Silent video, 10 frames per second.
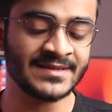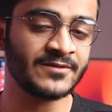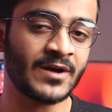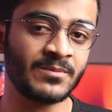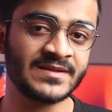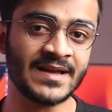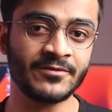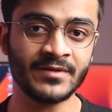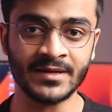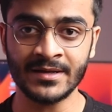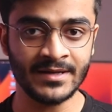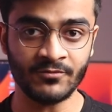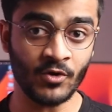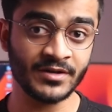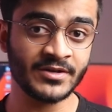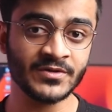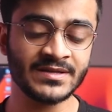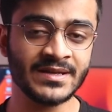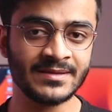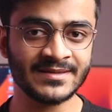is the OnePlus that we wanted to
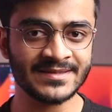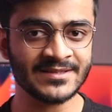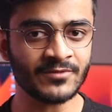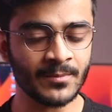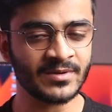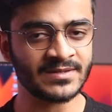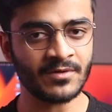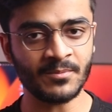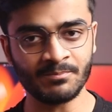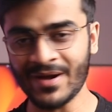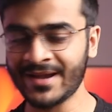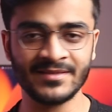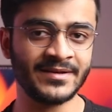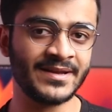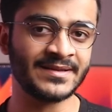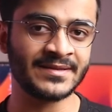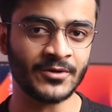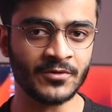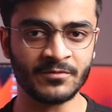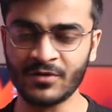see. This is the OnePlus from back in the days,
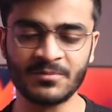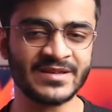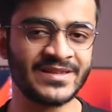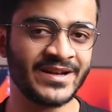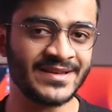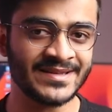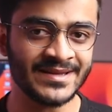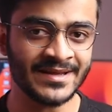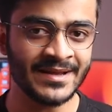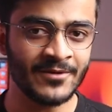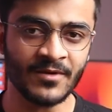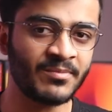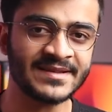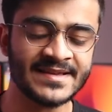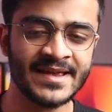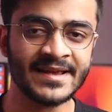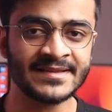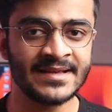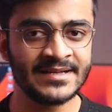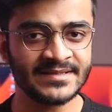OnePlus 3T, OnePlus
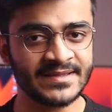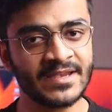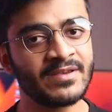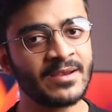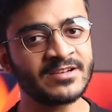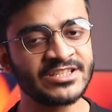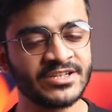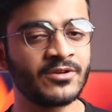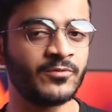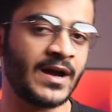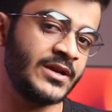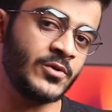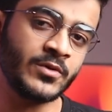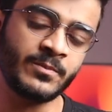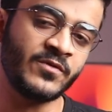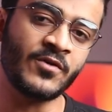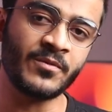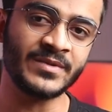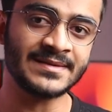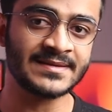X, just giving sheer value, good
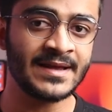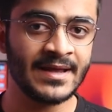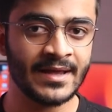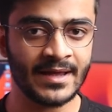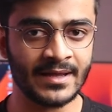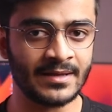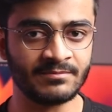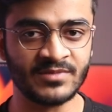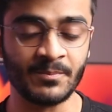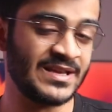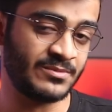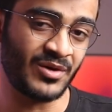performance, and the best